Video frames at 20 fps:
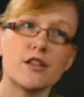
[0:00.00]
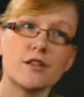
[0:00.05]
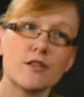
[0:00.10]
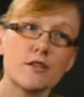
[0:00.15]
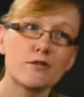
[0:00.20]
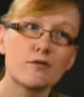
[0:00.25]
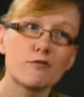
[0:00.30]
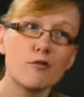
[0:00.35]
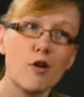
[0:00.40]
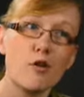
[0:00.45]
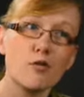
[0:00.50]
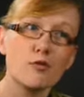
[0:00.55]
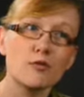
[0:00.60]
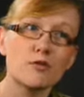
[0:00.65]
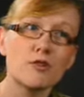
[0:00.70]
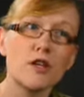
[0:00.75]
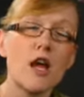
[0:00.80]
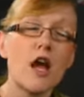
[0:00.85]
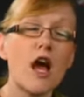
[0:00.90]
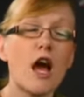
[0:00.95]
other's
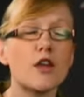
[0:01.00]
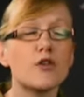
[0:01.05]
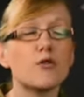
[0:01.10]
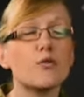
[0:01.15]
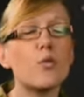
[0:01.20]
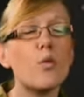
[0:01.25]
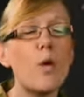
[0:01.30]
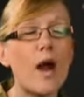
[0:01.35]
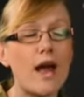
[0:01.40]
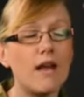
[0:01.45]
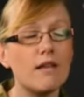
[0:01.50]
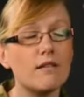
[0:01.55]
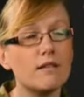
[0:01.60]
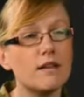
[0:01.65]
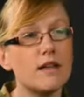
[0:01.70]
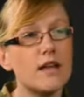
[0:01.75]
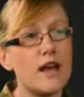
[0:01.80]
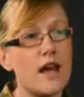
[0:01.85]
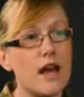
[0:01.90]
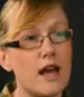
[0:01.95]
roles, as well
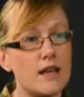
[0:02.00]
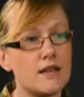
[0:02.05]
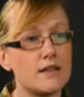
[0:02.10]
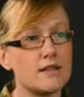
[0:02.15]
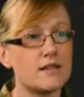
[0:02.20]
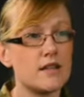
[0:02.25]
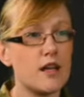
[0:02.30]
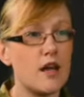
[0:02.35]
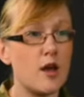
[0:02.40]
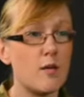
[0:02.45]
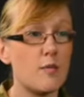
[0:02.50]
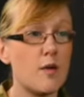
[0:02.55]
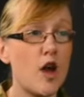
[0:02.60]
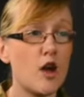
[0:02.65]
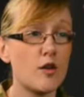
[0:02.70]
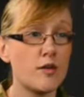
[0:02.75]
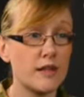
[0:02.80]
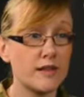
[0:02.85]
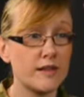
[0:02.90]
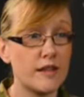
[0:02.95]
as um,
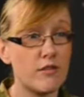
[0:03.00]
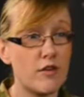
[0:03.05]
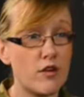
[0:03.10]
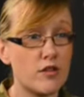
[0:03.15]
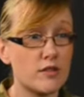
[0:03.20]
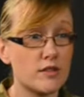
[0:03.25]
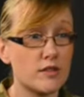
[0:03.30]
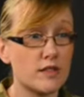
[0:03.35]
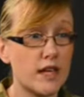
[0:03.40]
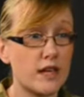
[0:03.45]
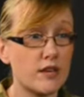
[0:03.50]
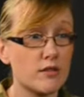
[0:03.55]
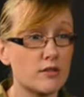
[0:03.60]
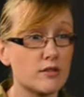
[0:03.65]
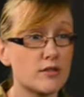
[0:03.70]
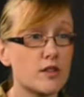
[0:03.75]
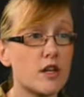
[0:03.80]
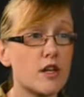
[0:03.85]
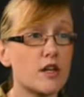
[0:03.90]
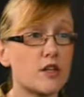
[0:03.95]
honing their own
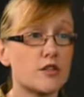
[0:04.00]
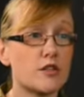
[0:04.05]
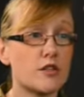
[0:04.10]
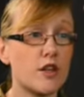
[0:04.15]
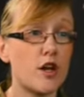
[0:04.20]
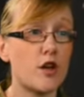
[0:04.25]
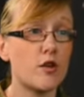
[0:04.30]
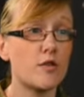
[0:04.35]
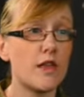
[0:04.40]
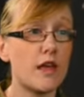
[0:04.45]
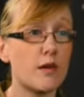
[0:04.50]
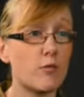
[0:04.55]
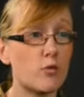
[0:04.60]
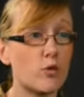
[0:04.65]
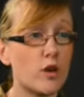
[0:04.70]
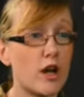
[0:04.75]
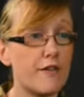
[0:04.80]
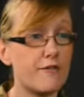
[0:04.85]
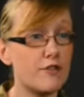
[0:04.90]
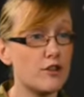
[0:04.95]
skills. So that will
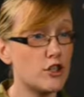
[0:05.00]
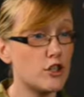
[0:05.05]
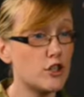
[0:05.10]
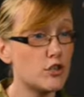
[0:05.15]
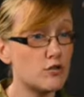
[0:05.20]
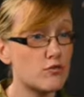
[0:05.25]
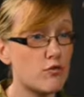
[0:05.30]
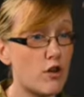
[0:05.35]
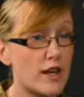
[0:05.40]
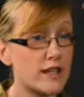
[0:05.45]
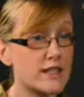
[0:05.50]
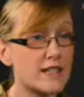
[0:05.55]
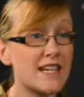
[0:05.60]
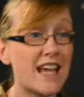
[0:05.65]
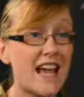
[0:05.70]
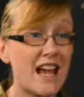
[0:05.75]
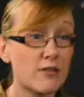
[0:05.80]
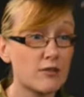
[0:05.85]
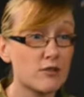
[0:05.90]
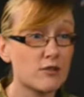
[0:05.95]
cover news writing,
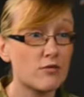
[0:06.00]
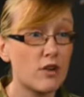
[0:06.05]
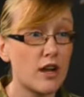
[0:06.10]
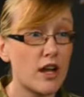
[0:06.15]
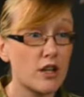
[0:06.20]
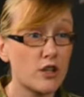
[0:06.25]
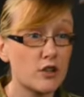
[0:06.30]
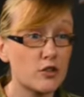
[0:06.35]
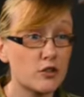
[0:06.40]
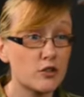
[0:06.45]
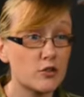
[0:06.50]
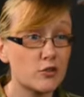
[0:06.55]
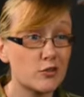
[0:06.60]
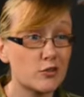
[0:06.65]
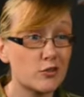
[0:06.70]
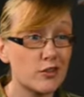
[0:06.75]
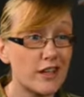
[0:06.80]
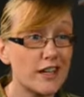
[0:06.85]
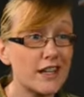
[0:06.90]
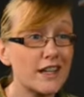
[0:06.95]
how to write a good
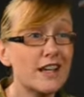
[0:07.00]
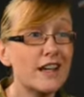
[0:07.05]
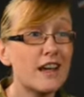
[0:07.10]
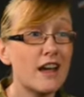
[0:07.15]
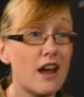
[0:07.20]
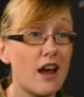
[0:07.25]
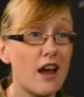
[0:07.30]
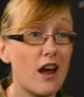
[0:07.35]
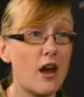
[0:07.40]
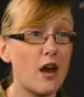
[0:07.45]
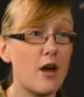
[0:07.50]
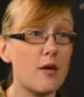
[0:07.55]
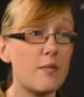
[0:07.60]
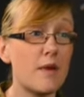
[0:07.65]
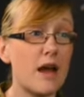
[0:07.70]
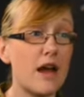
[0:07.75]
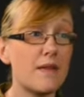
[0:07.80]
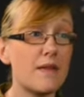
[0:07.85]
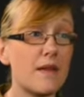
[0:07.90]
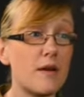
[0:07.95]
story, um,
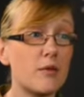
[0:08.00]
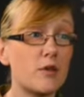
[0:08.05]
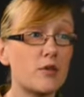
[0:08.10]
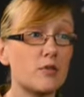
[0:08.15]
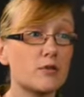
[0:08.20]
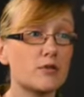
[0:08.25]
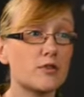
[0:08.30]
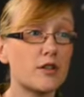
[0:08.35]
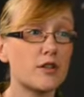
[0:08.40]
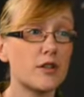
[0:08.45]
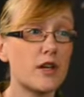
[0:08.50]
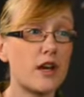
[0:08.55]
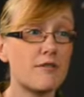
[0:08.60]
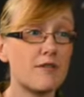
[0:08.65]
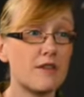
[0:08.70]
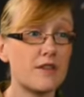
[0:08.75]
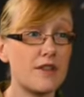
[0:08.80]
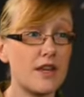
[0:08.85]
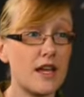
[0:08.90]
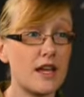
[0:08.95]
and that will also cover
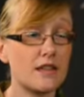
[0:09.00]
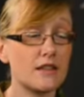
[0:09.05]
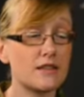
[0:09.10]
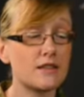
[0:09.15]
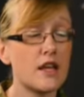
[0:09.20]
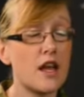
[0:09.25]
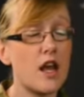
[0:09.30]
things